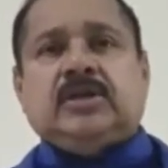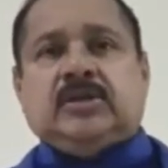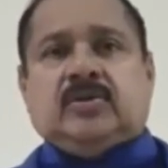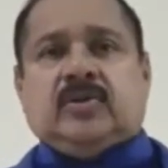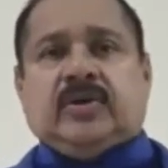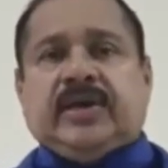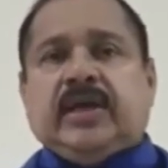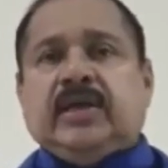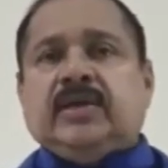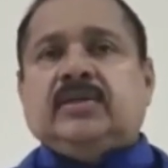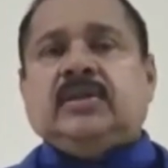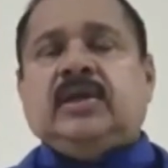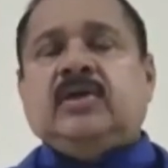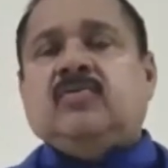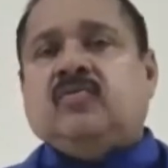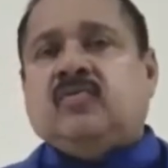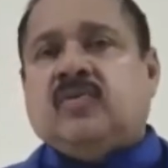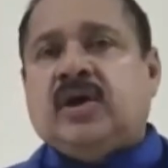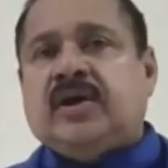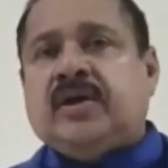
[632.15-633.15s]
the
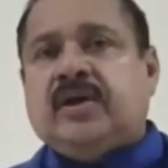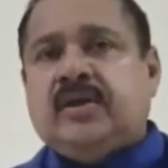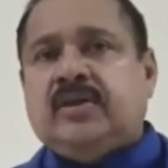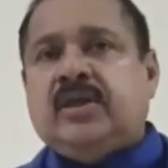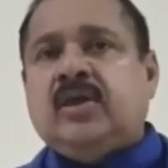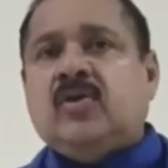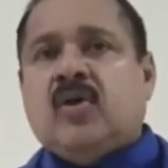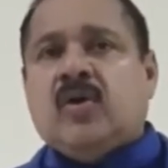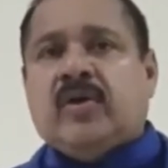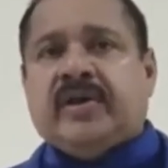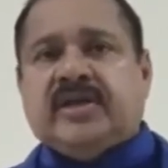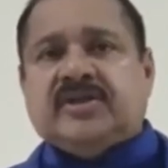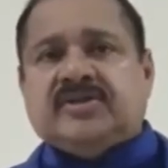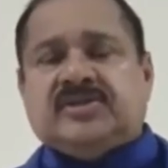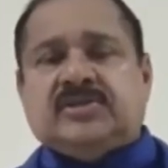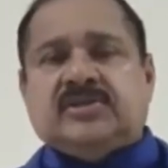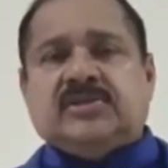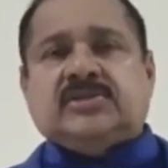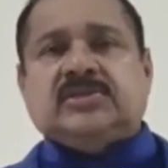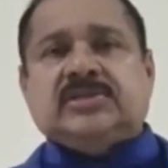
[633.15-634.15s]
work in the
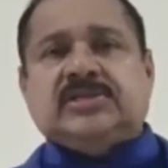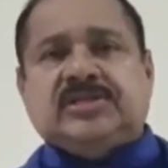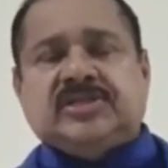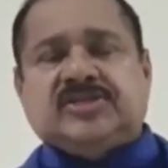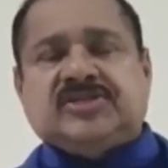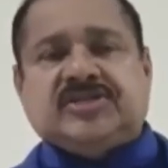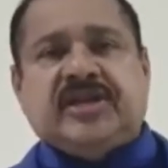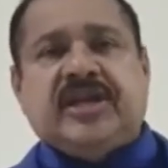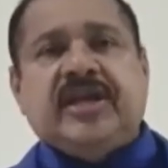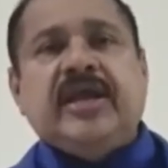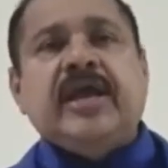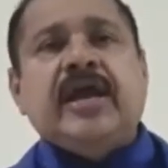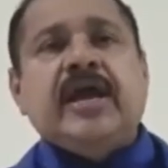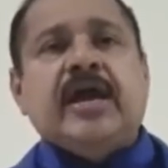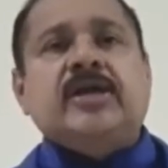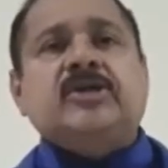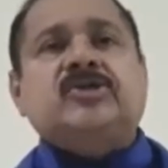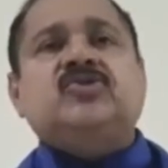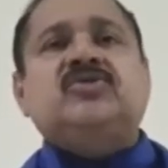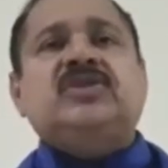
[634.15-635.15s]
organized industry,
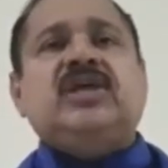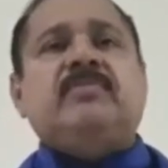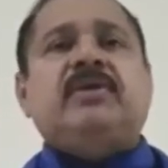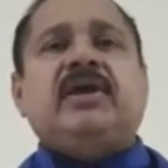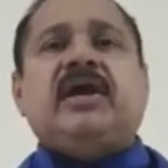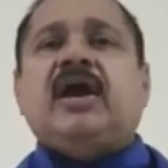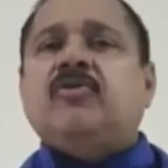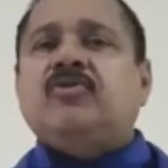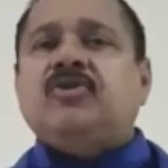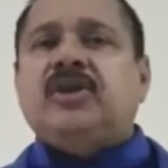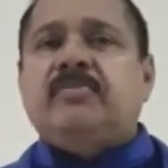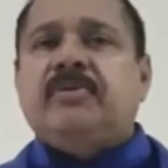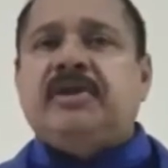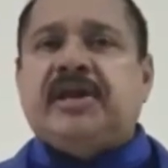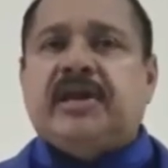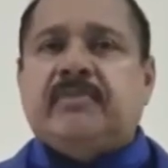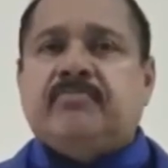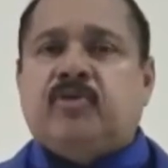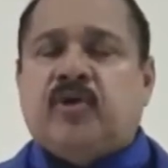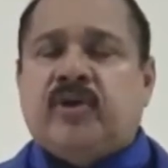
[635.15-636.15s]
and so they may have to remain
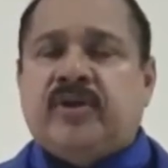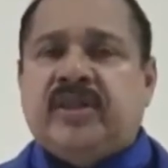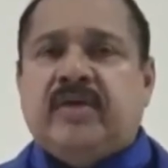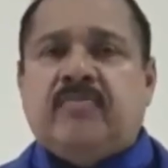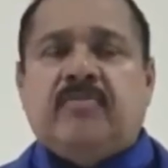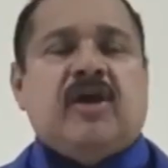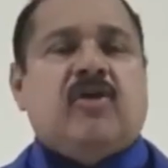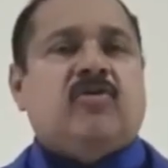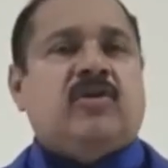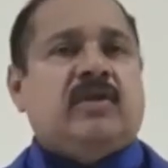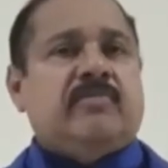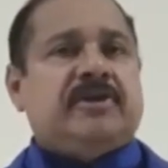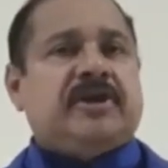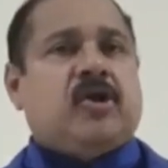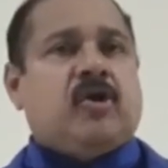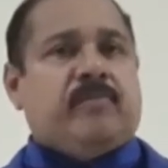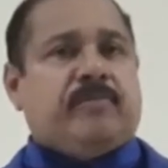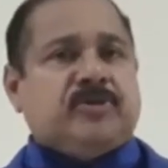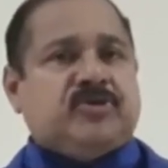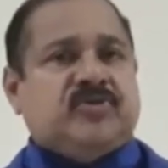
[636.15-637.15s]
unemployed. They will have limited
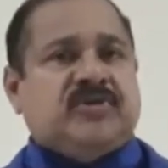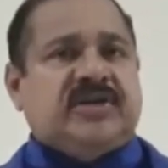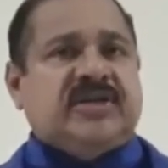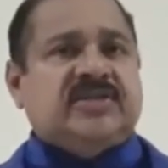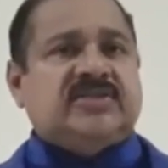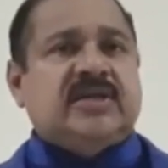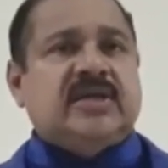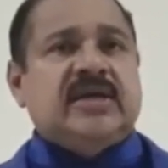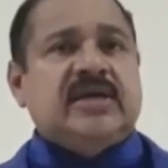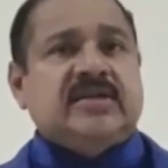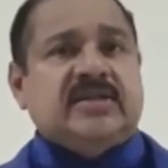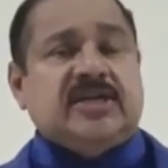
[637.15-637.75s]
opportunities.